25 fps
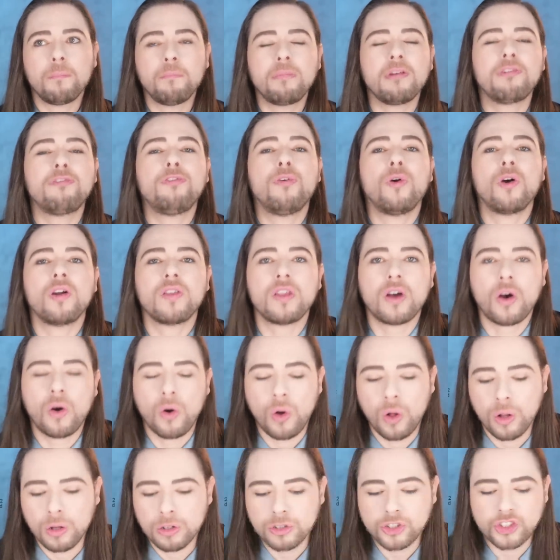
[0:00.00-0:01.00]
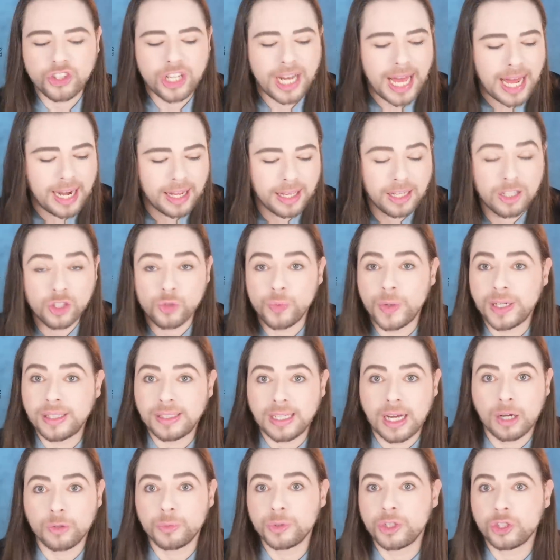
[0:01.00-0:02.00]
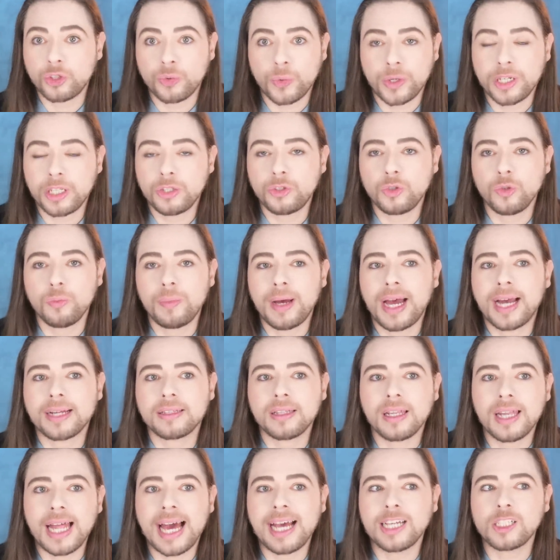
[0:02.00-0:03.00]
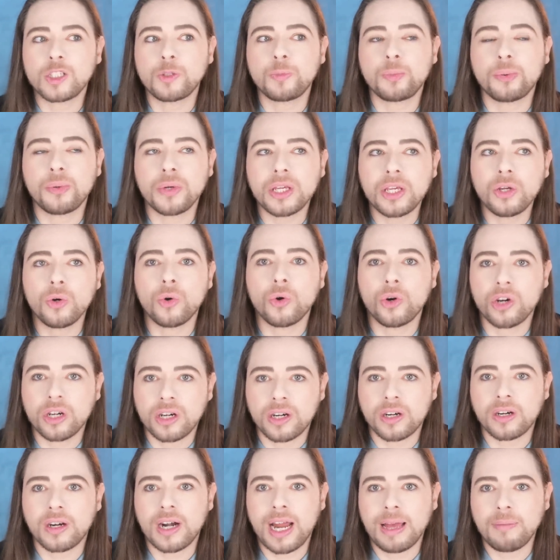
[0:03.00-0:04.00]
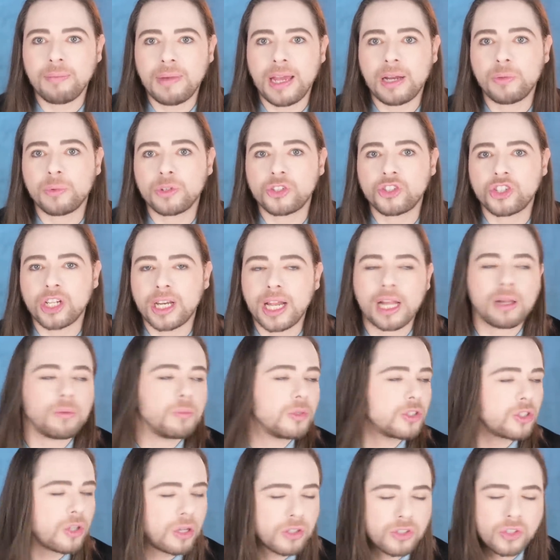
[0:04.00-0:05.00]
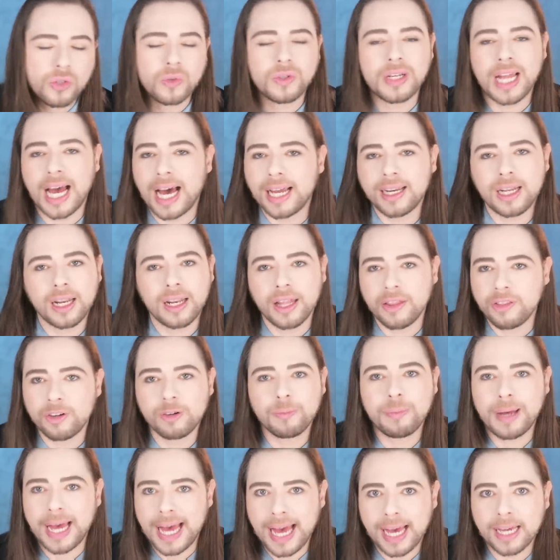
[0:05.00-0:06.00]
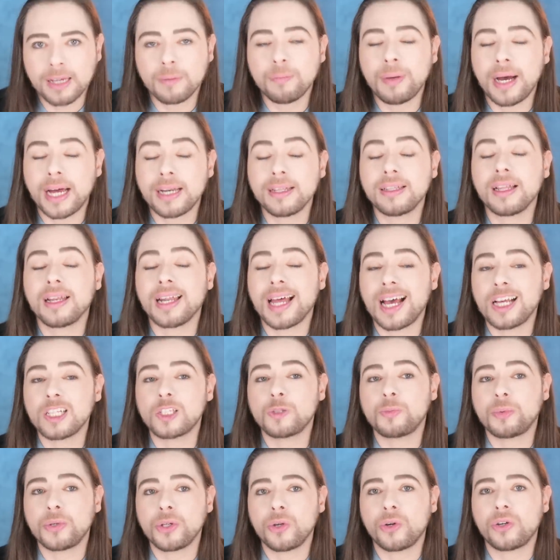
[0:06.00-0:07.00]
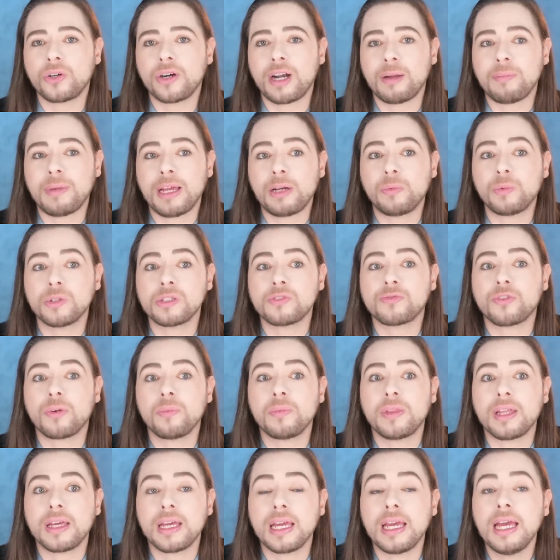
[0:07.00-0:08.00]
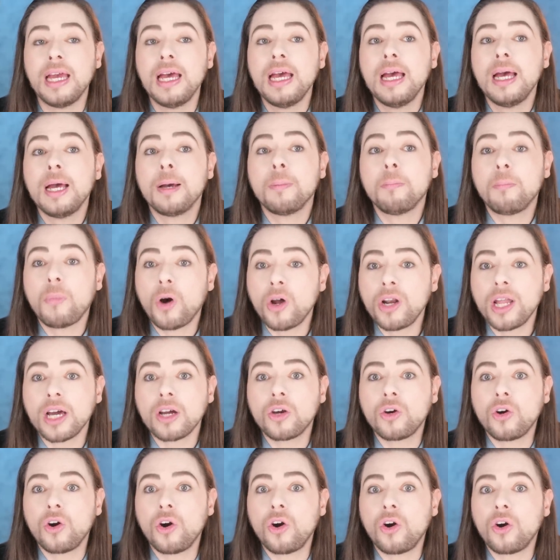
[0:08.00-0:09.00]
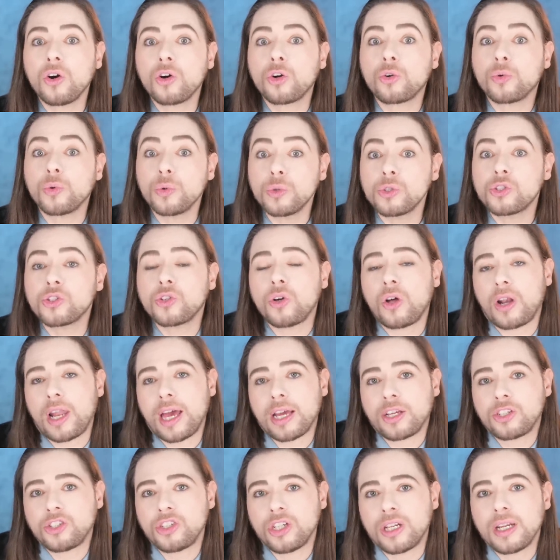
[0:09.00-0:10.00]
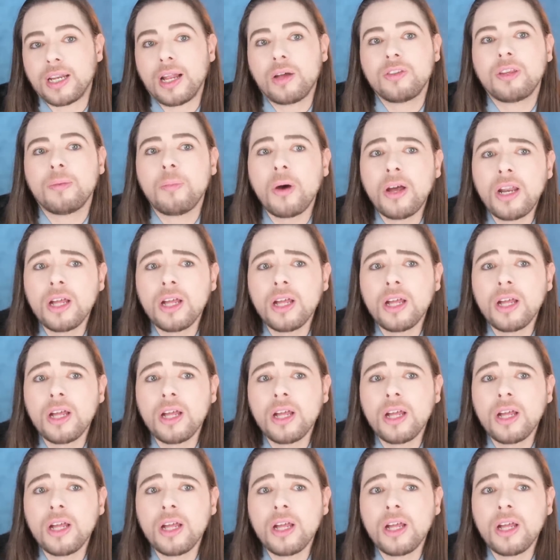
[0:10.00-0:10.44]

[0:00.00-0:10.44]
before the whole shenanigans went down with the 22 bag. The last pre-order I made with Chanel was also not a leather bag, but the last pre-order I made was from the Monaco Cruise Collection. Now the